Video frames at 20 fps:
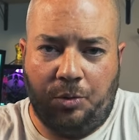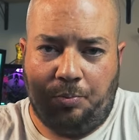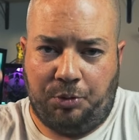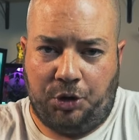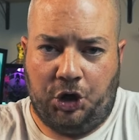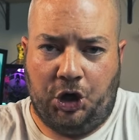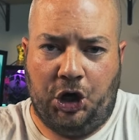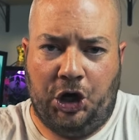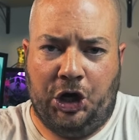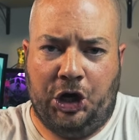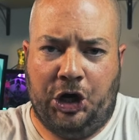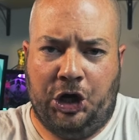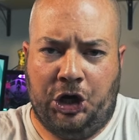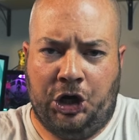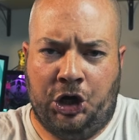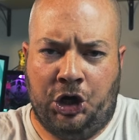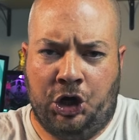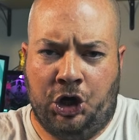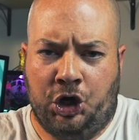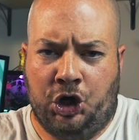
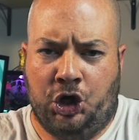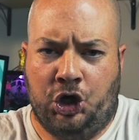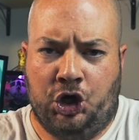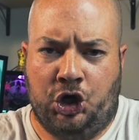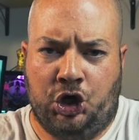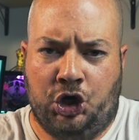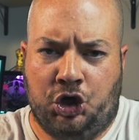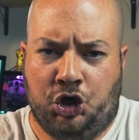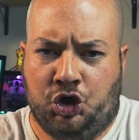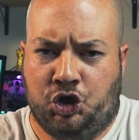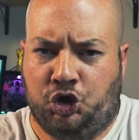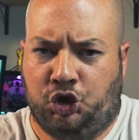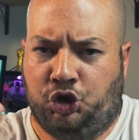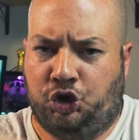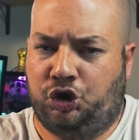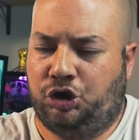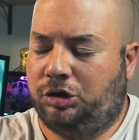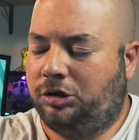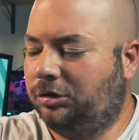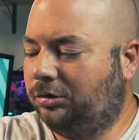
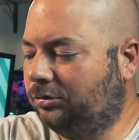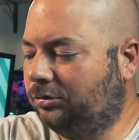Peace.